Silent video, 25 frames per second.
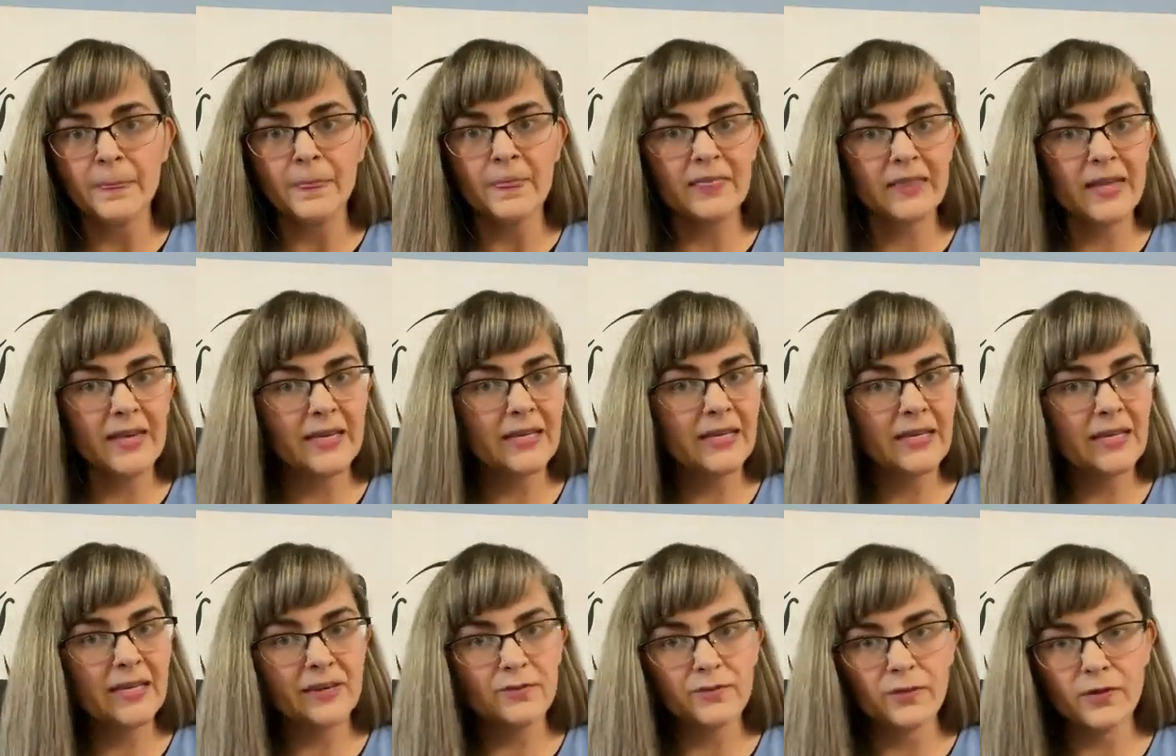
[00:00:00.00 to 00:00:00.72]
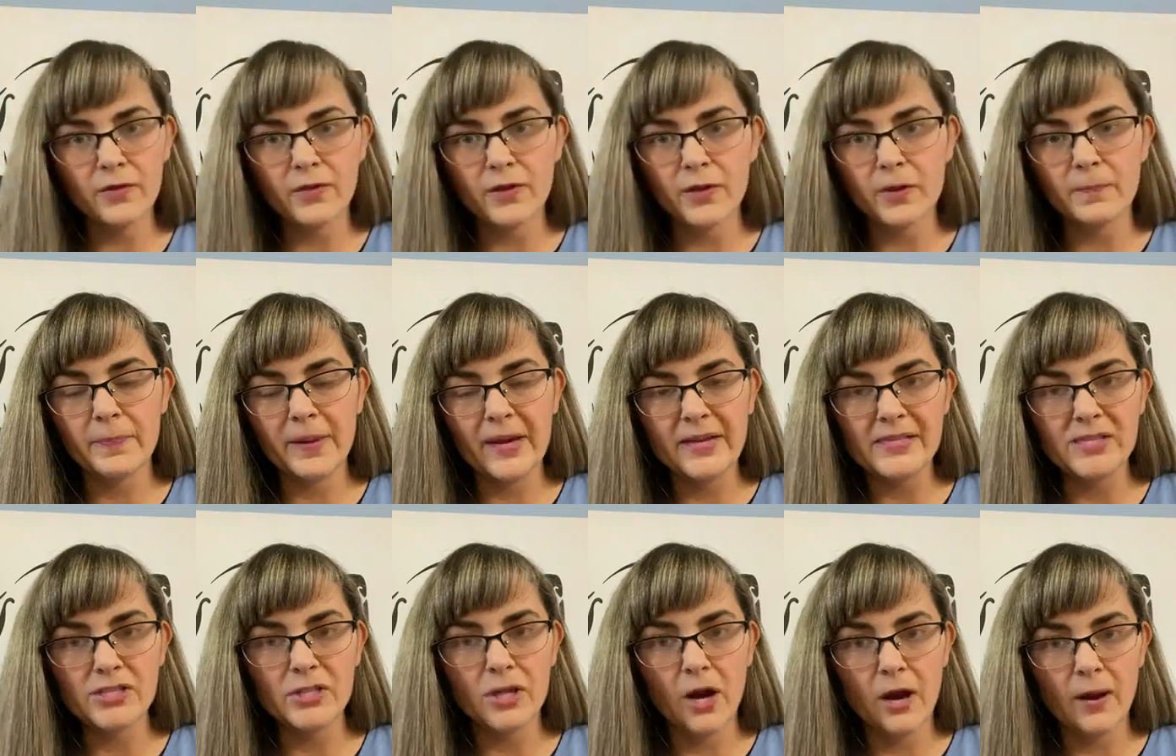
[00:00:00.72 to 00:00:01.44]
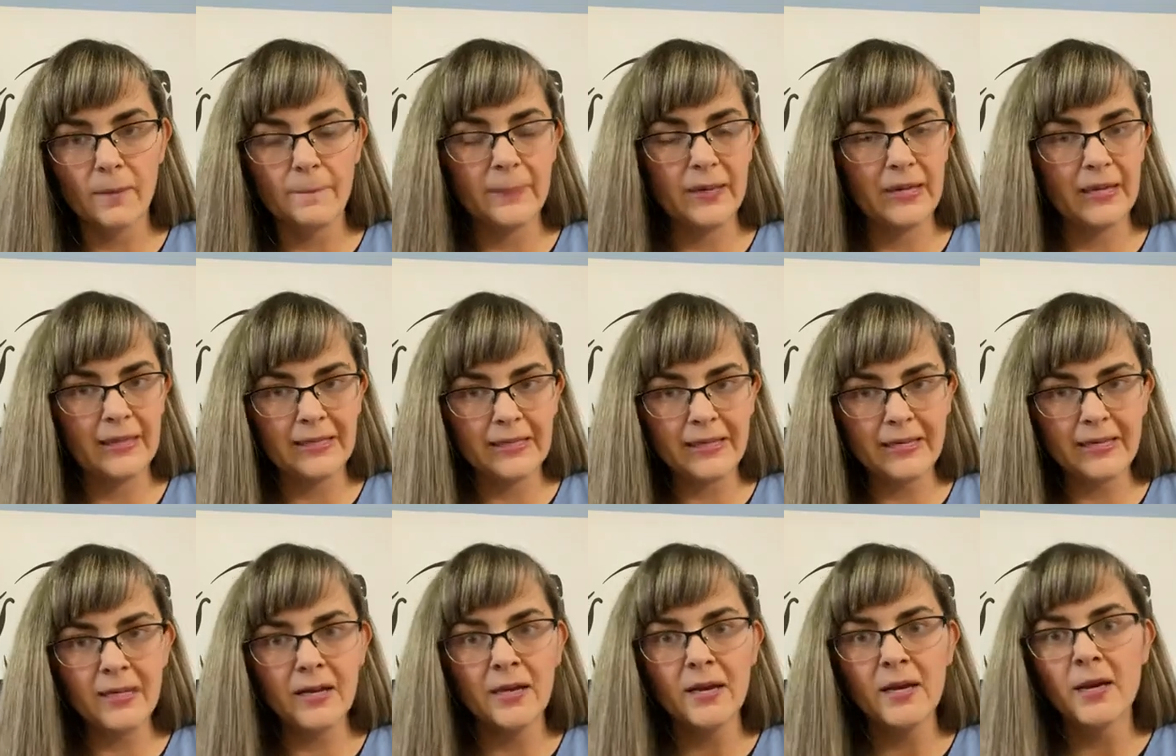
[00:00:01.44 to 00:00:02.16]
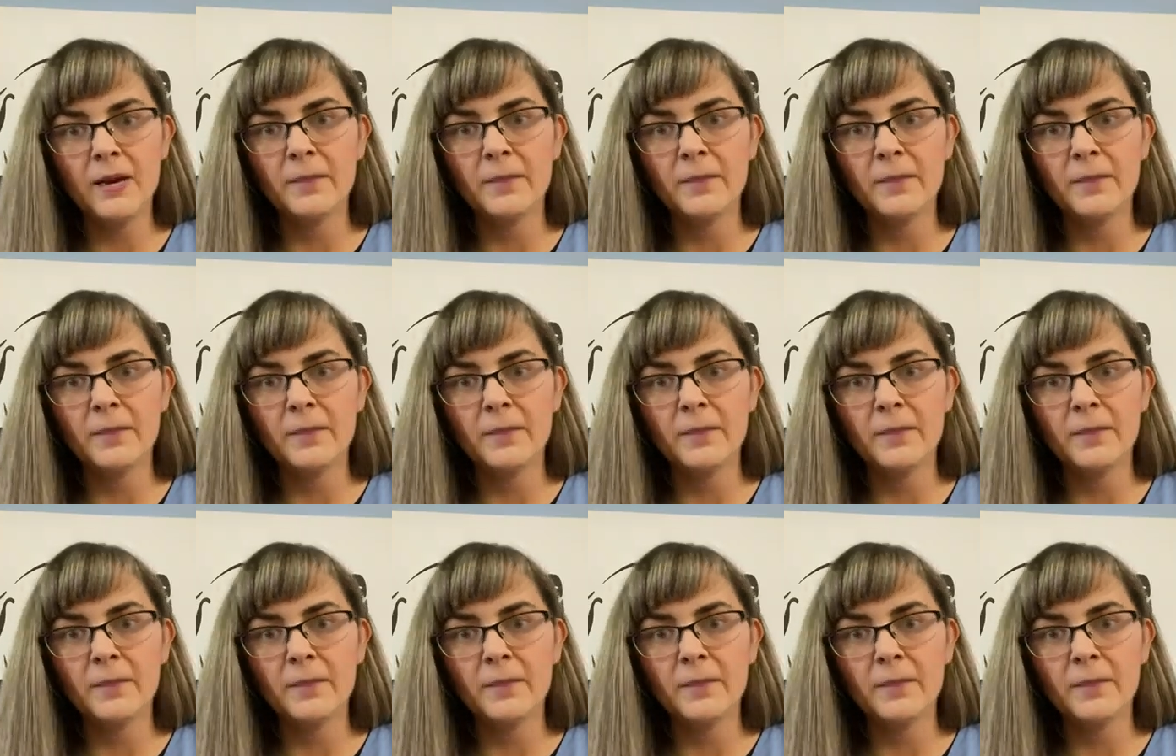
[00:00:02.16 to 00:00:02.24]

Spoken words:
They can give you their best opinion,